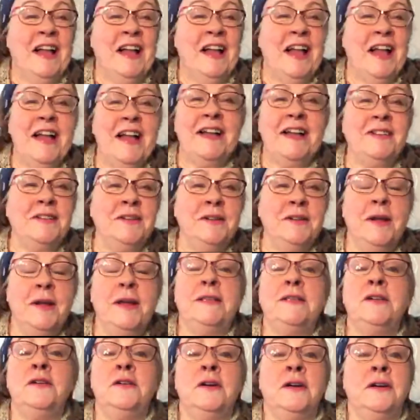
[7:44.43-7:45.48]
Isn't,
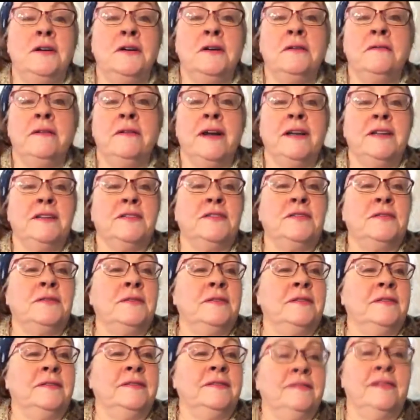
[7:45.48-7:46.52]
it's no autocorrect.
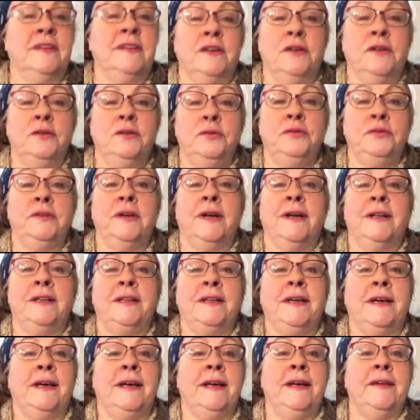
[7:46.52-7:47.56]
Who, I'll
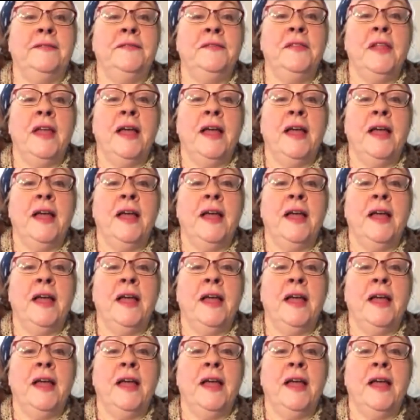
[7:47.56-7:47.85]
tell you.